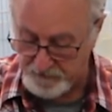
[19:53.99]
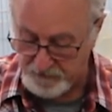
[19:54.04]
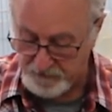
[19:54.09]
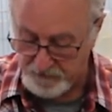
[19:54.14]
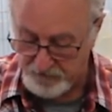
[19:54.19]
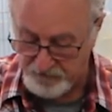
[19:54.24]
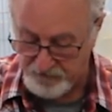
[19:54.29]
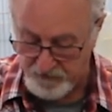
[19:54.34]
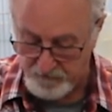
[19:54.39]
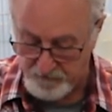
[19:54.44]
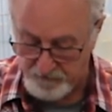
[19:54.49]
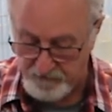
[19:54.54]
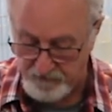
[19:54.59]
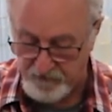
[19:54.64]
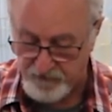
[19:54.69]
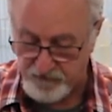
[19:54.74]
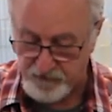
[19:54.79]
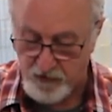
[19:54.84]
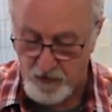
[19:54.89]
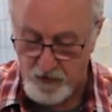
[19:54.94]
because some of
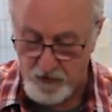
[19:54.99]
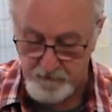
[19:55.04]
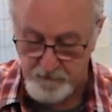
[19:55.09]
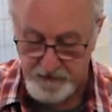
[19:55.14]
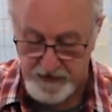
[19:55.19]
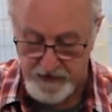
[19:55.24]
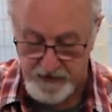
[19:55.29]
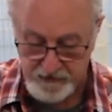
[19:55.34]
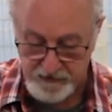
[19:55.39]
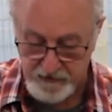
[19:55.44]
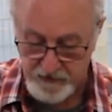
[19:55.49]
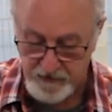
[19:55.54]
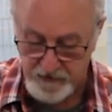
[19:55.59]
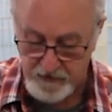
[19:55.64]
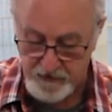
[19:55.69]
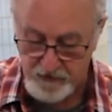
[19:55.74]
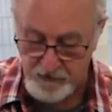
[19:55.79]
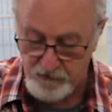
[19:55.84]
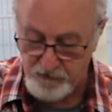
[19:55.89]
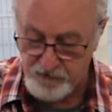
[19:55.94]
it's compacted,
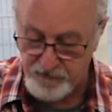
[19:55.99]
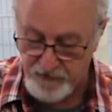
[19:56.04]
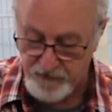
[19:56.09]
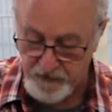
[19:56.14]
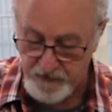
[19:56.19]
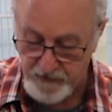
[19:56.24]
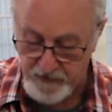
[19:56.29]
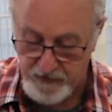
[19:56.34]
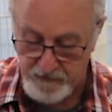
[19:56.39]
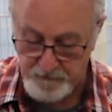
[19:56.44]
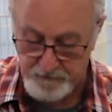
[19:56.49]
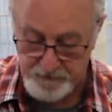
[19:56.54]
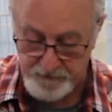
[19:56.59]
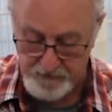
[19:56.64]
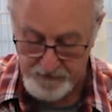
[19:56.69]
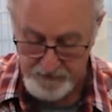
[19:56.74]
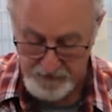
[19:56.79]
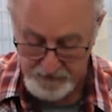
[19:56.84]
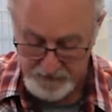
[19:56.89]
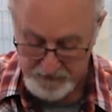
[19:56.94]
I loosen it up,
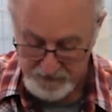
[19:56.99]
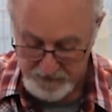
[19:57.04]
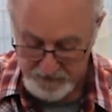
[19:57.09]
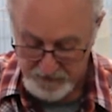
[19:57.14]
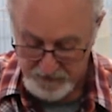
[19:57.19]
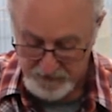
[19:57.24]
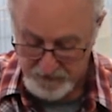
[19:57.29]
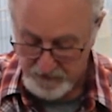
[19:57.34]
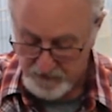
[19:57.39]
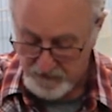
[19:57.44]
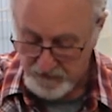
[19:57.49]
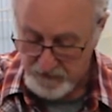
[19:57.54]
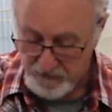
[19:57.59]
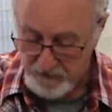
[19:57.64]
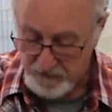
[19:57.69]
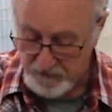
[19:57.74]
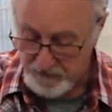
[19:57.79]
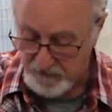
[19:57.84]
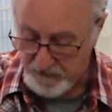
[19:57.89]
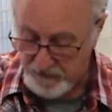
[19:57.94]

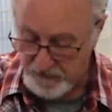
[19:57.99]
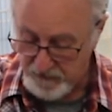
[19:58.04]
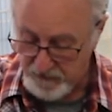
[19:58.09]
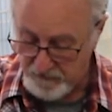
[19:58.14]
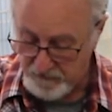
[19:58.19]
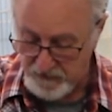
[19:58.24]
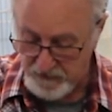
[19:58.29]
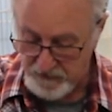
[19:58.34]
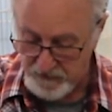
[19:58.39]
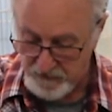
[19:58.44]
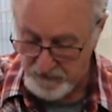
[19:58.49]
and